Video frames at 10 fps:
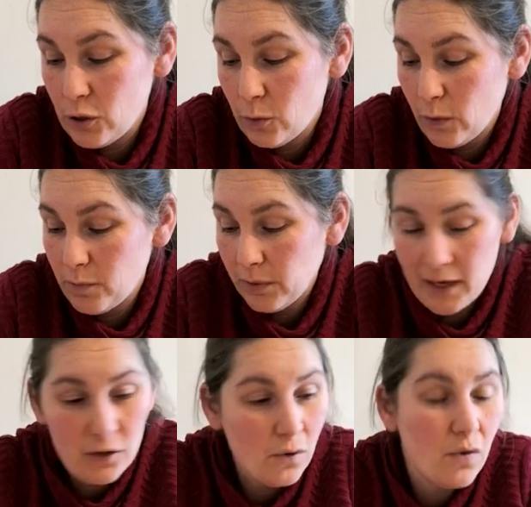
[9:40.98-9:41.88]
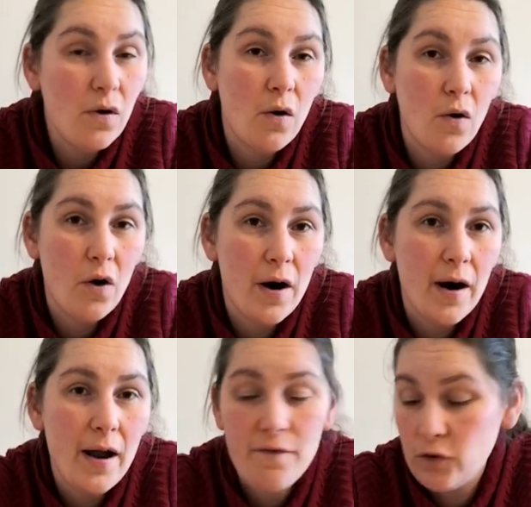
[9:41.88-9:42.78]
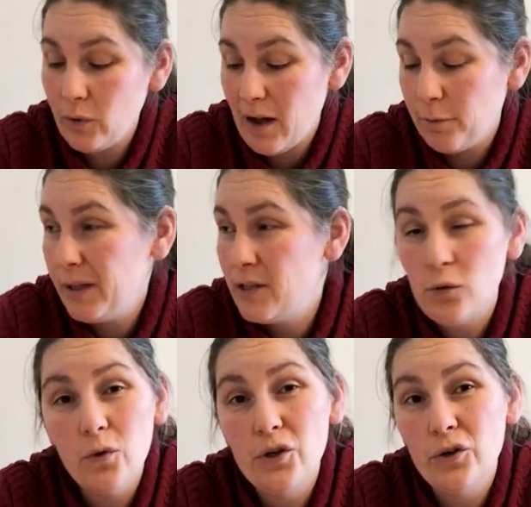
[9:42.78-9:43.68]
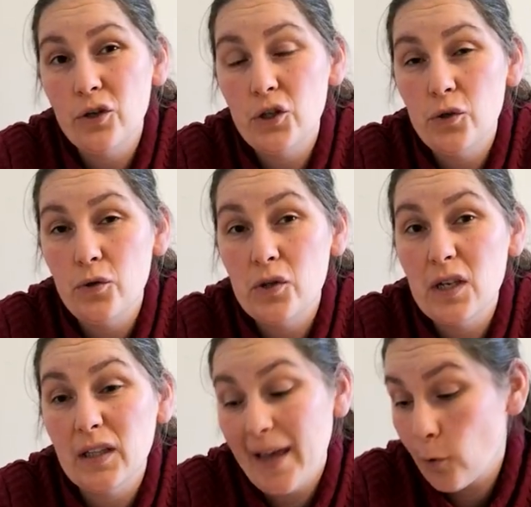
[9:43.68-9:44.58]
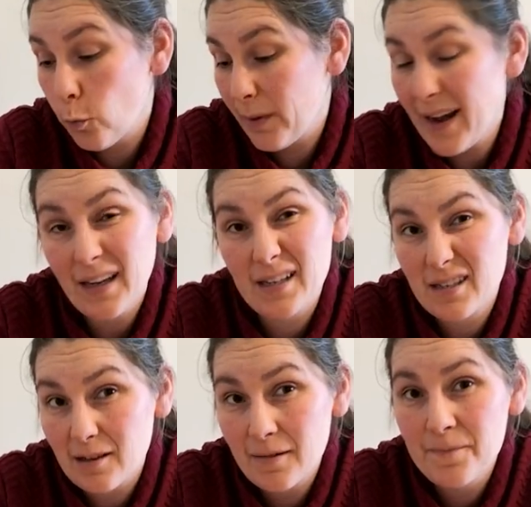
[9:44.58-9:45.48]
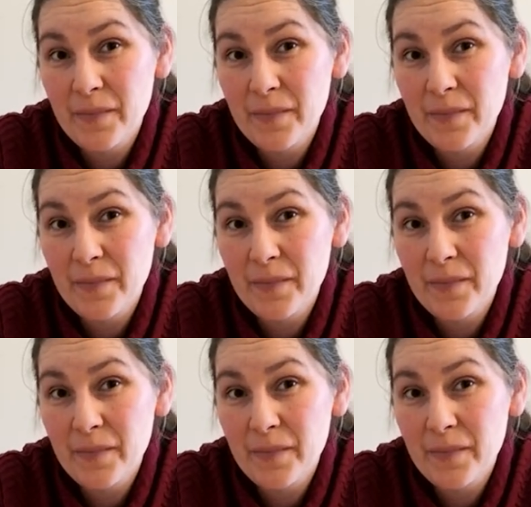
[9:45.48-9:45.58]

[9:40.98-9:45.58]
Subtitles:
do them with Play-Doh, or if you don't have Play-Doh, you could use Lego bricks.